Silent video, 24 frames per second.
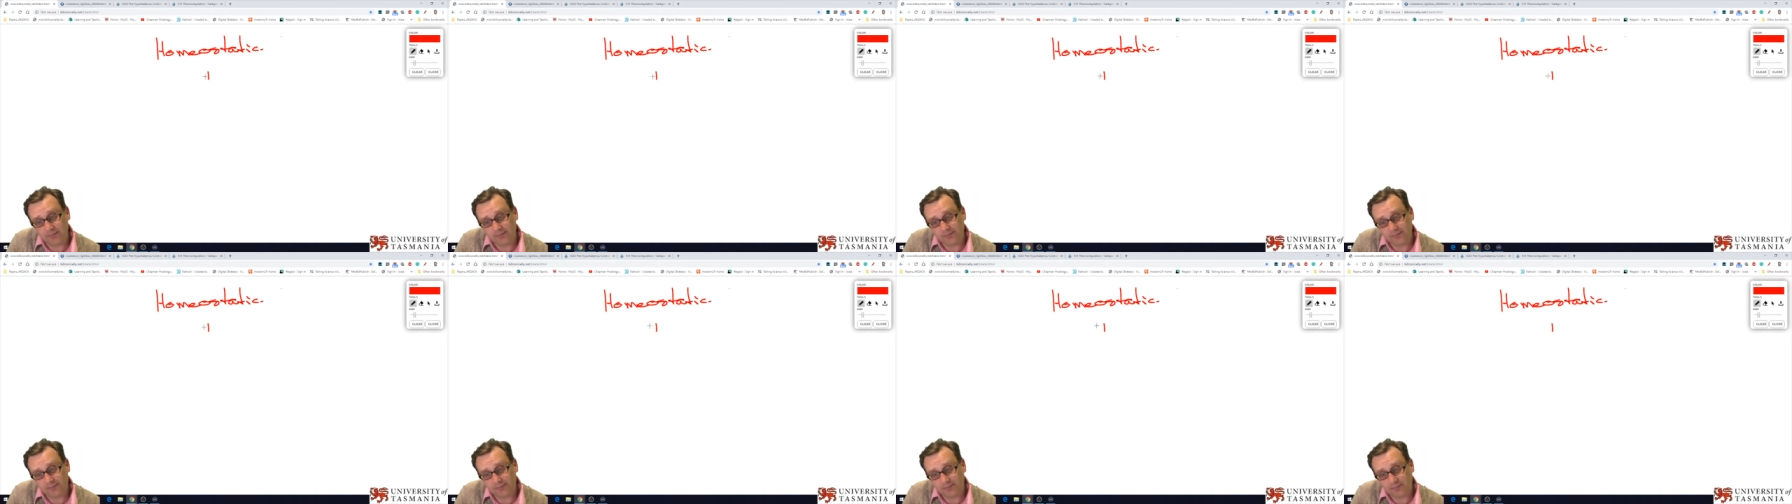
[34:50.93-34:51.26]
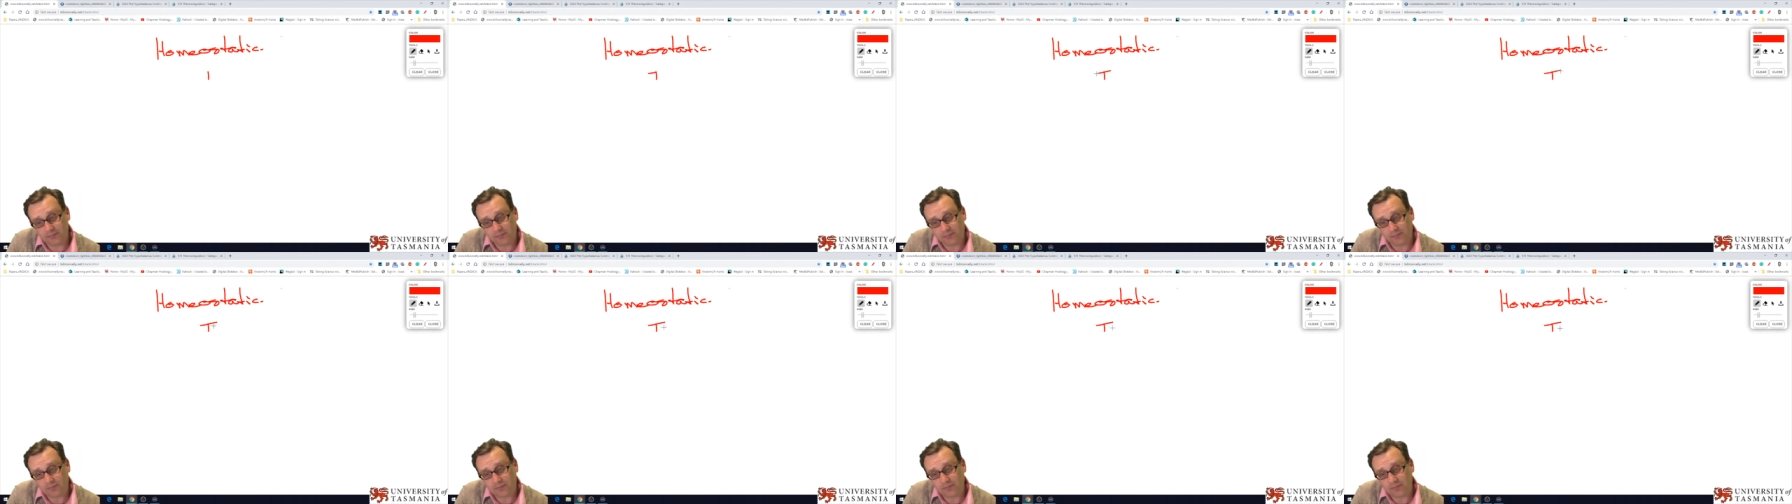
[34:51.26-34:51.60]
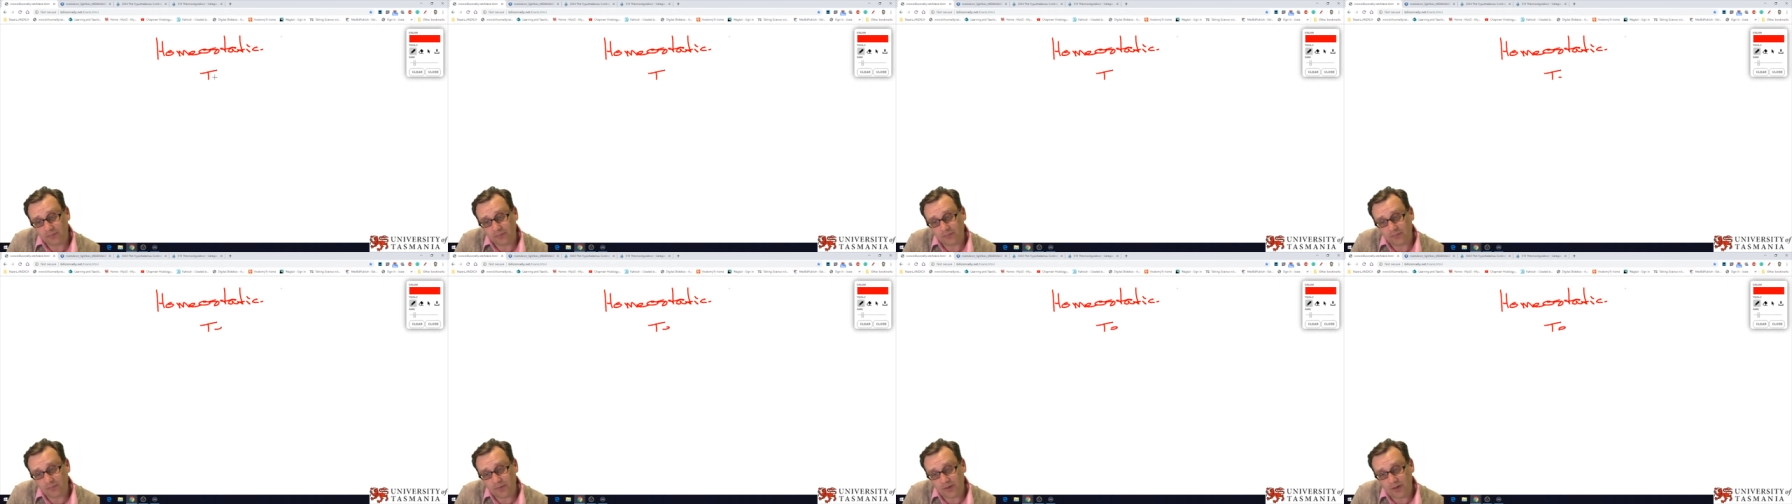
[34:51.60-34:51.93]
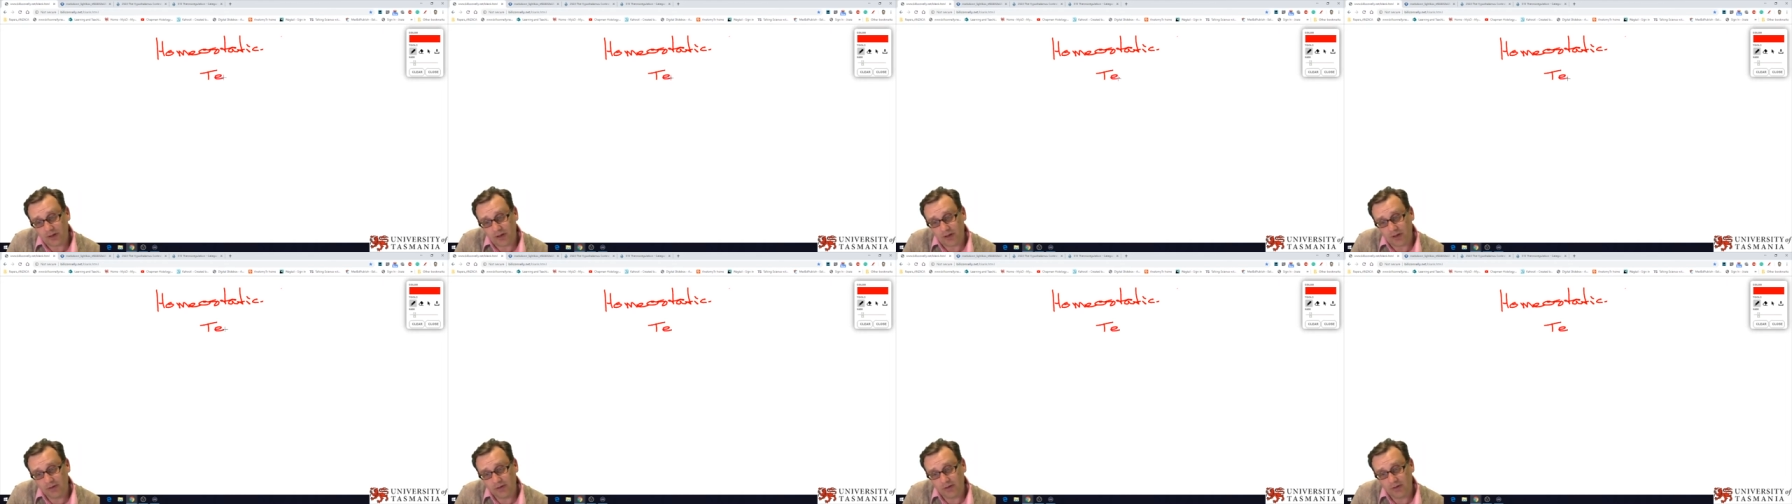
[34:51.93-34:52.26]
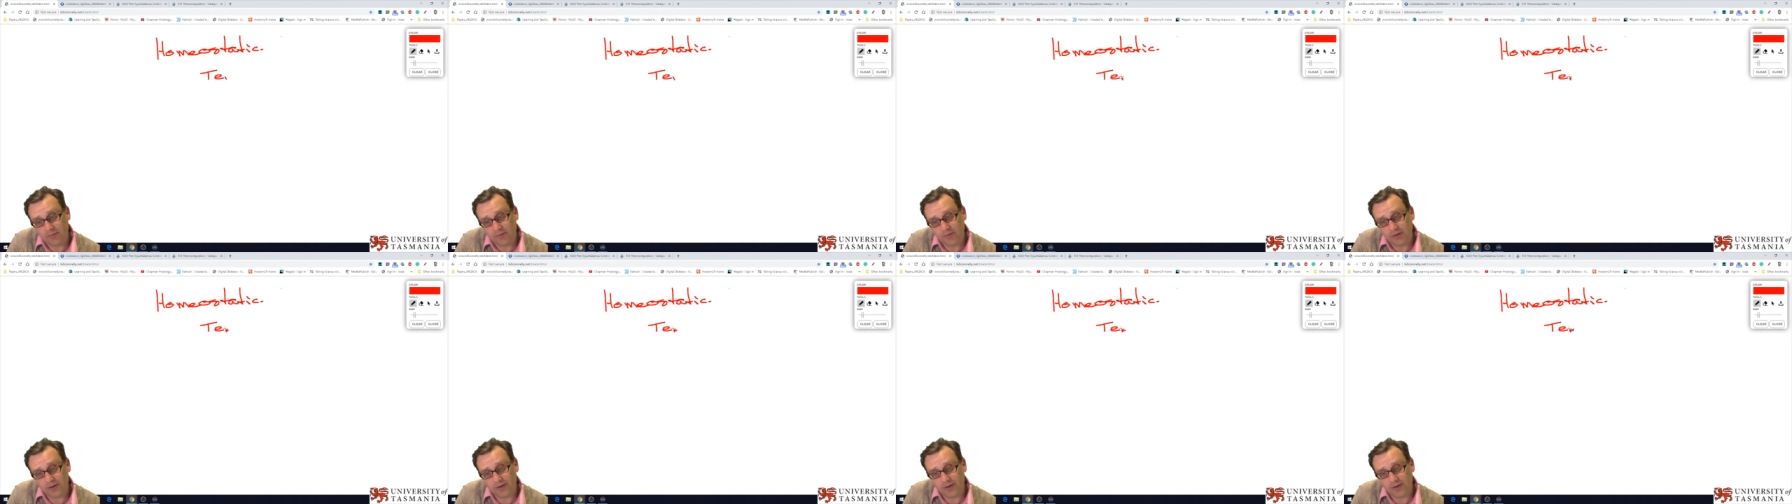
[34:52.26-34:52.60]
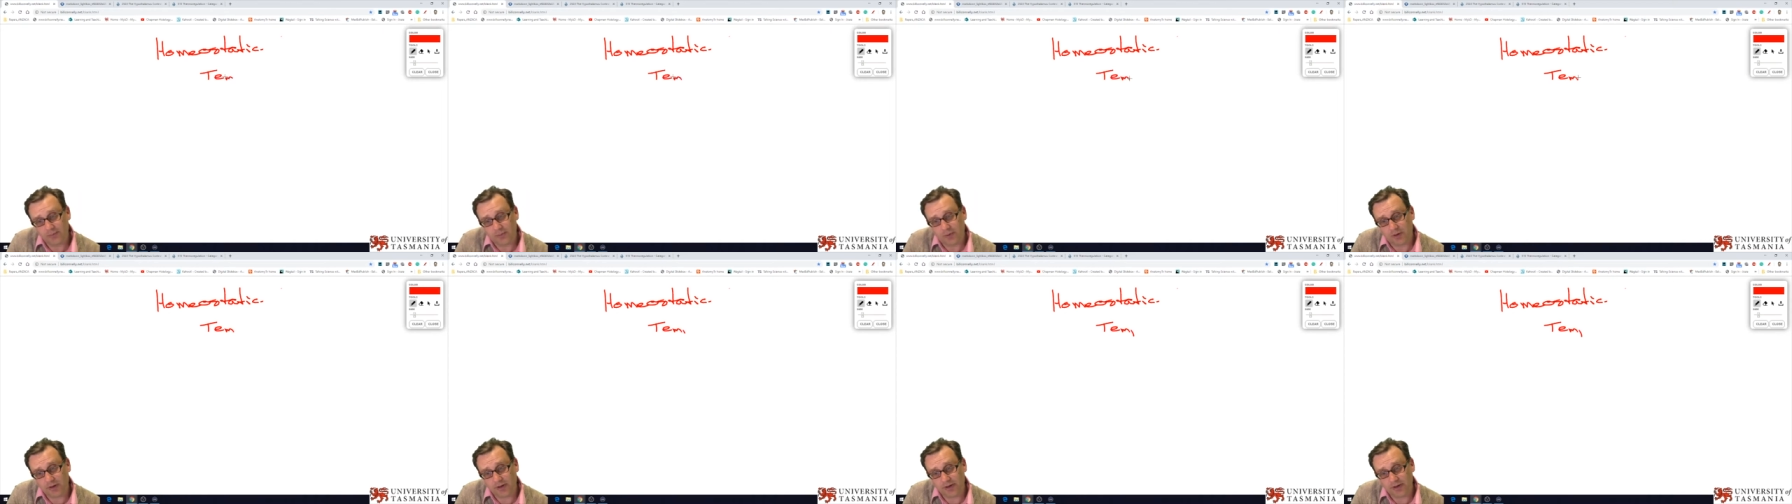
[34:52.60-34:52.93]
here,
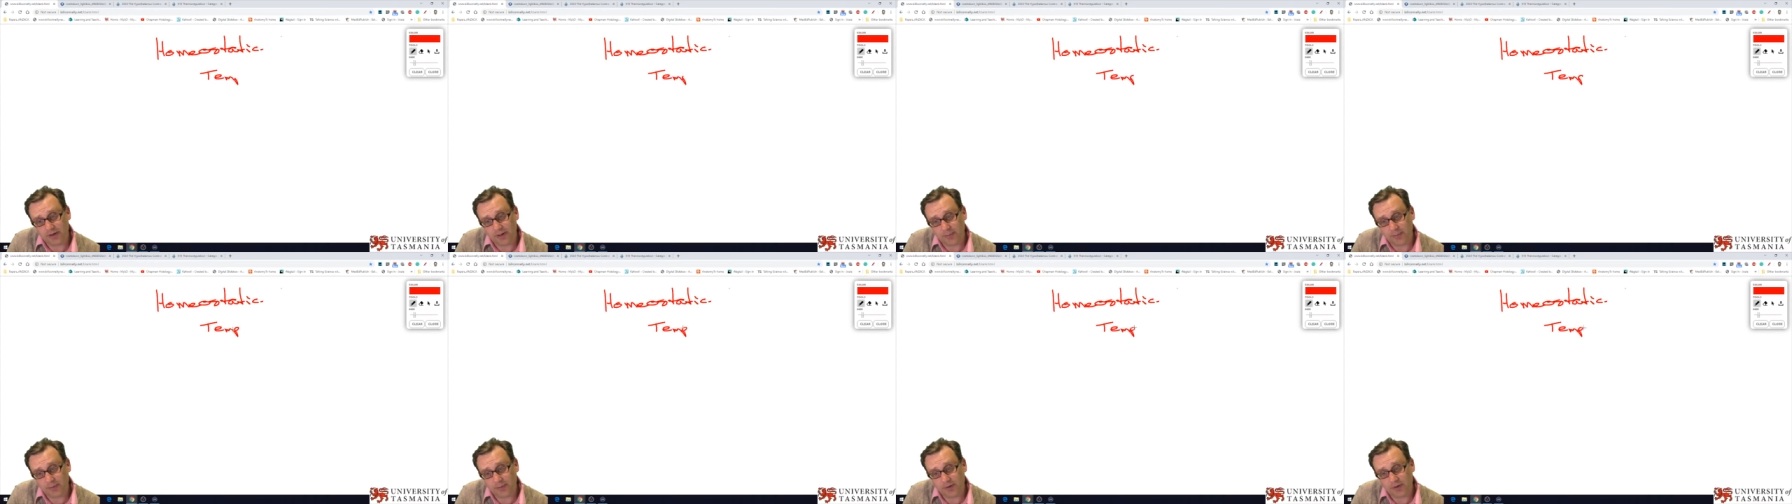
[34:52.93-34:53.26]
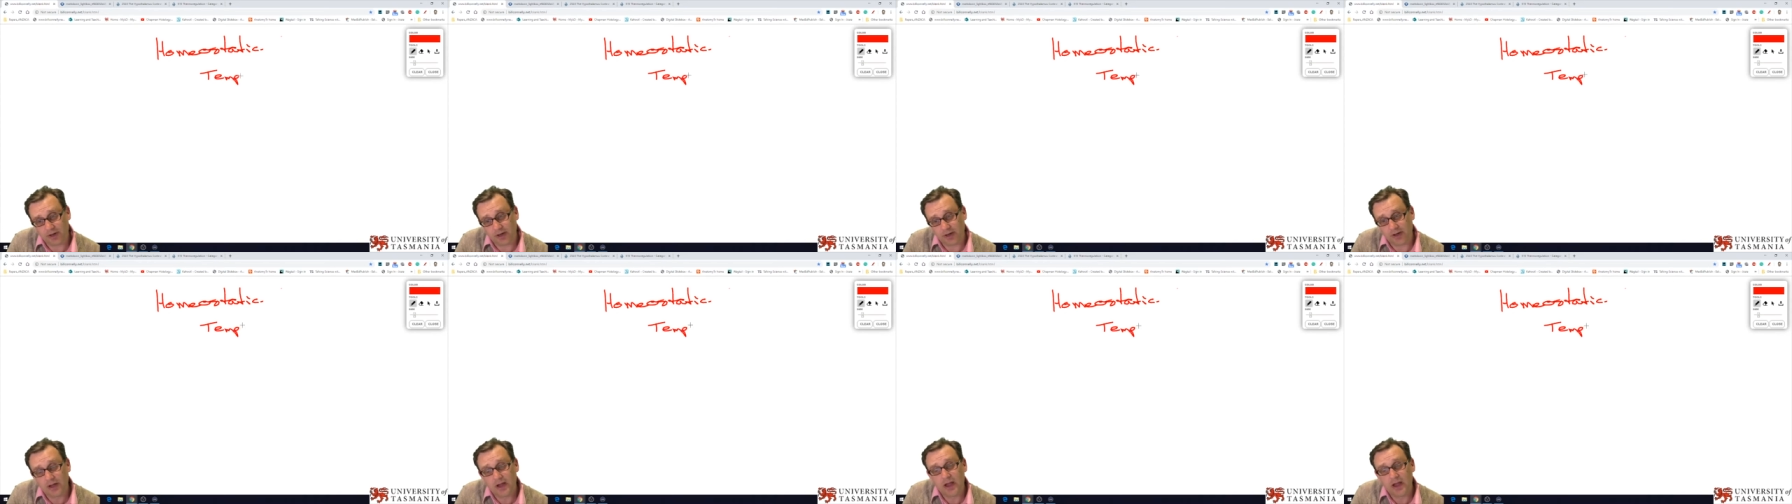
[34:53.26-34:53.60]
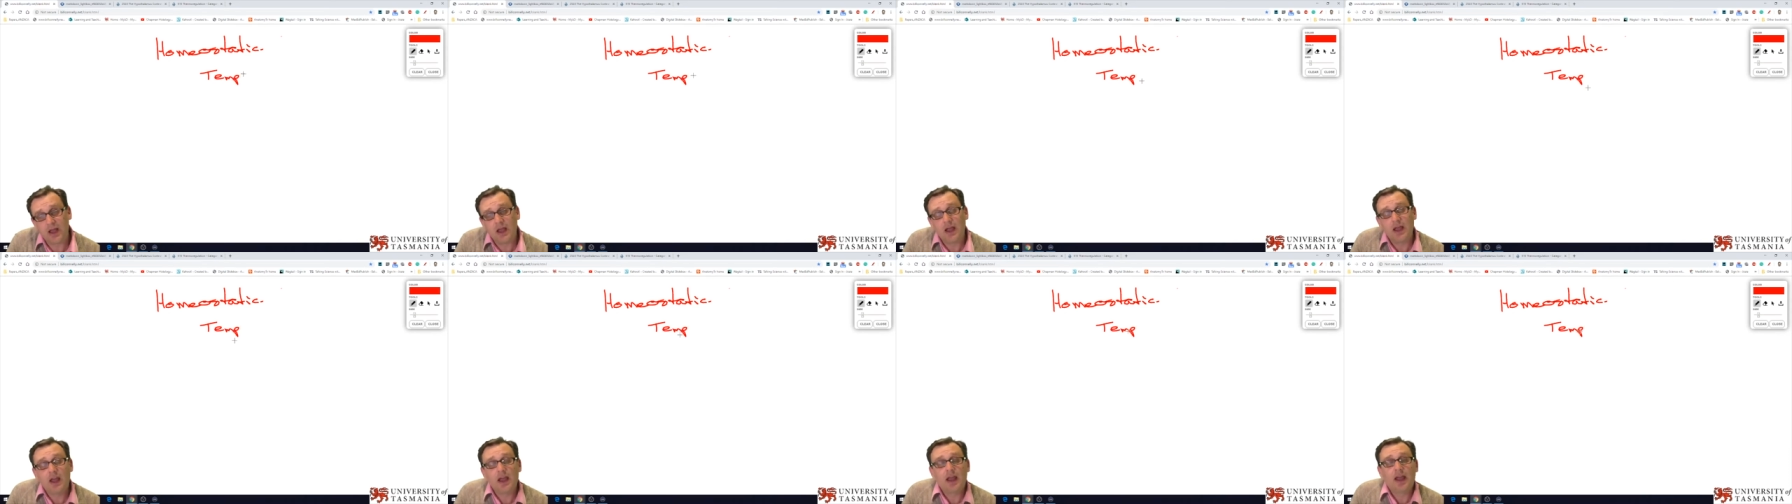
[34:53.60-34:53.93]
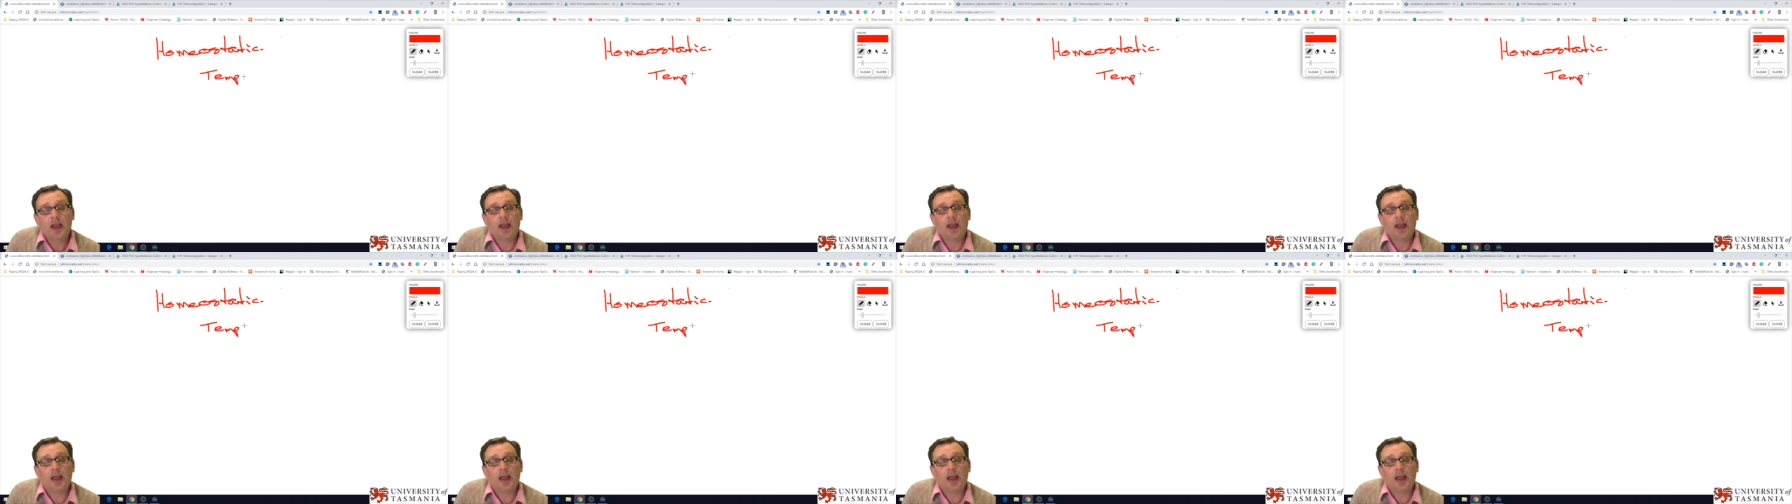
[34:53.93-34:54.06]
so if this is body temperature,